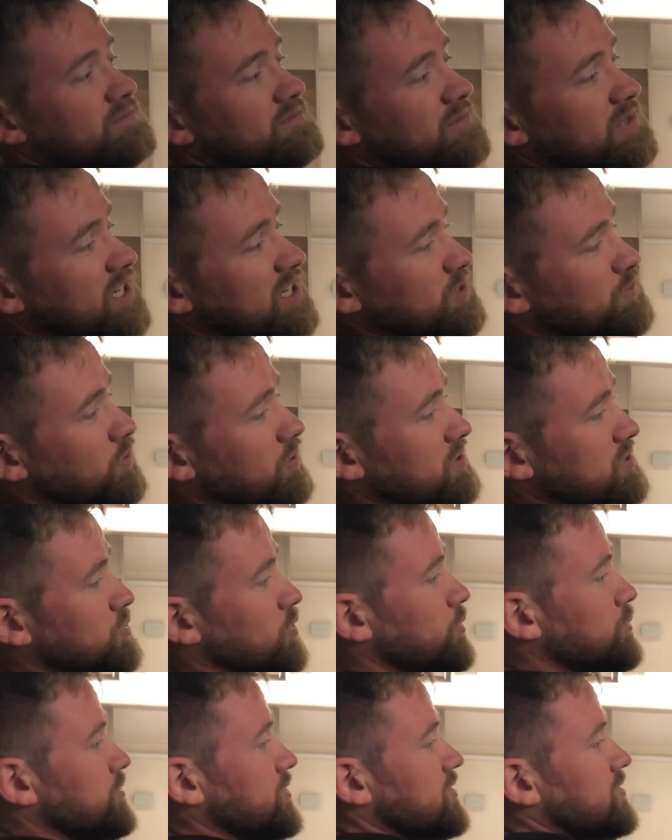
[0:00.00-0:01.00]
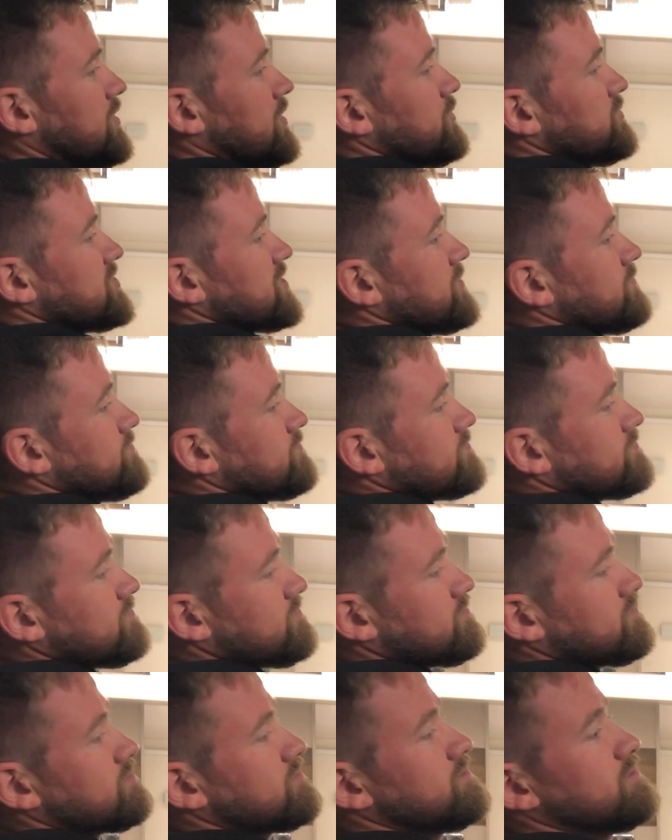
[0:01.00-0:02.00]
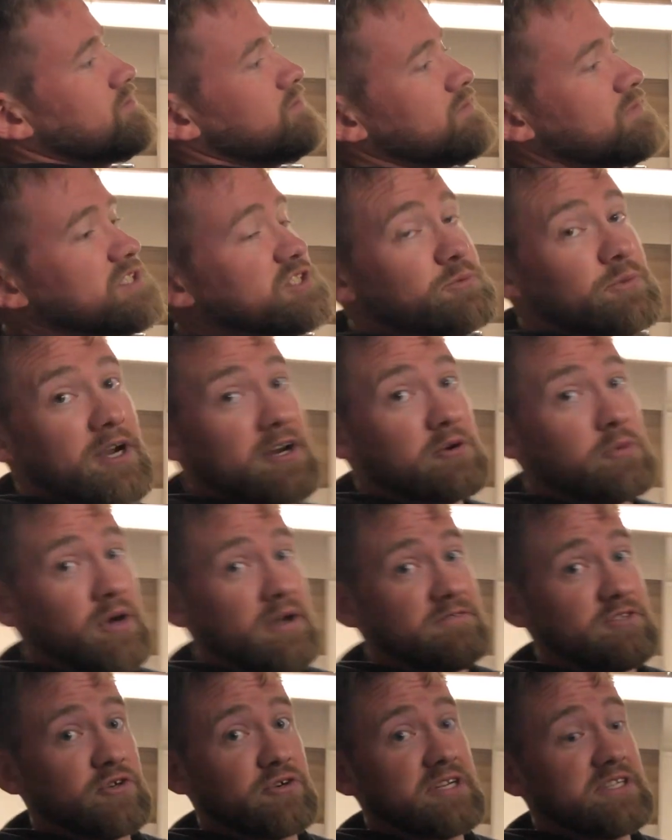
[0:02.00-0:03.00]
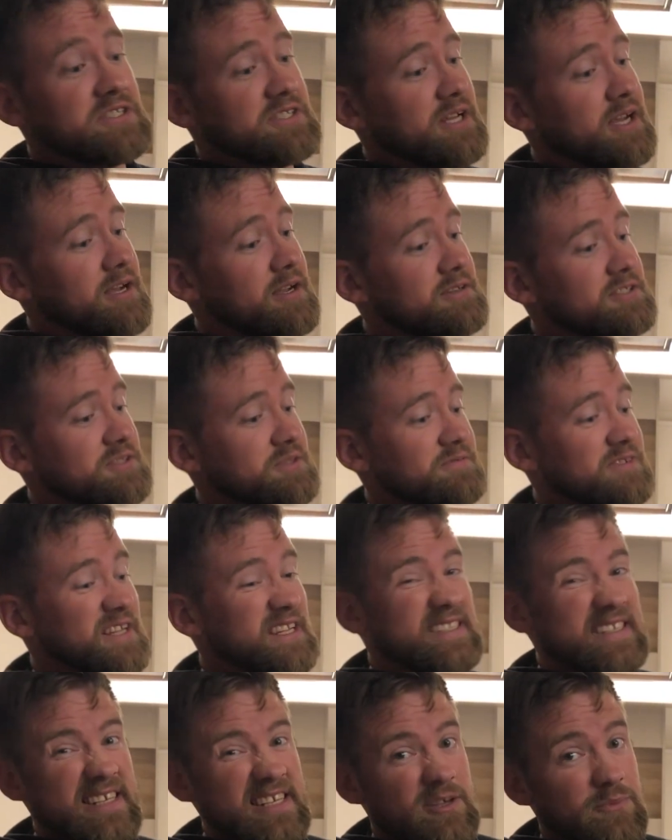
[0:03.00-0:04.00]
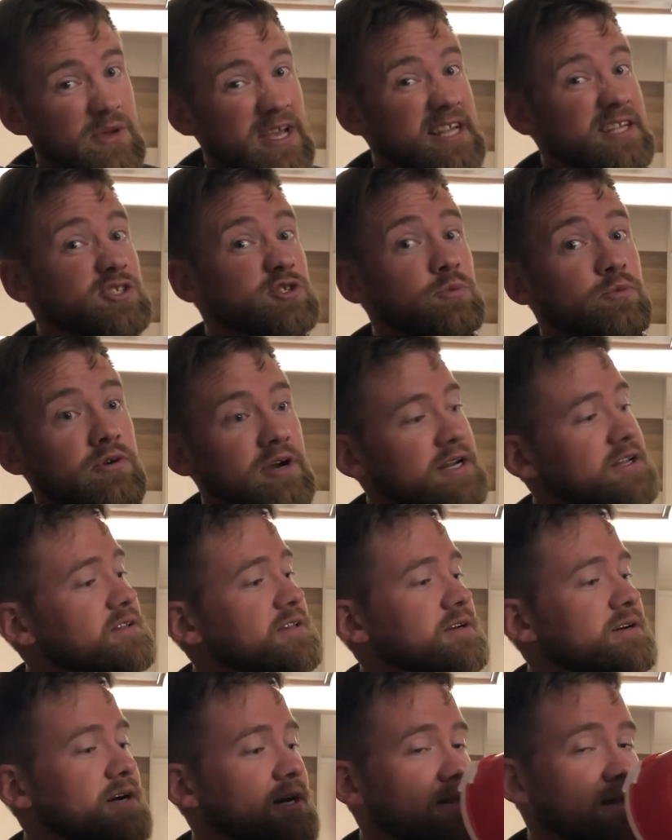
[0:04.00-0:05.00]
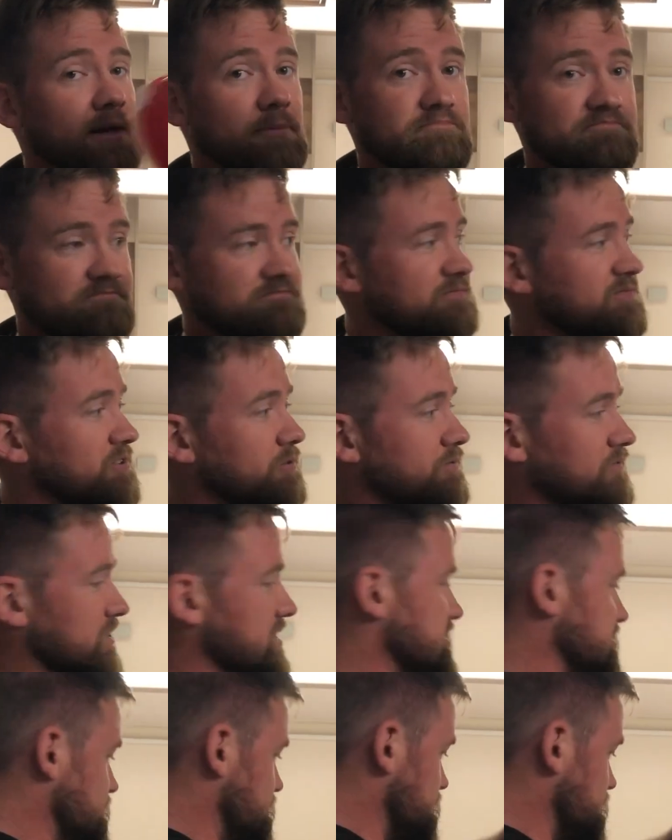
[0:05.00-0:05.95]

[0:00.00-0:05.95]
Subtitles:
Nice button to open and close it. There's a microwave jug inside, so if you need to eat your beans up or anything like that, feel free to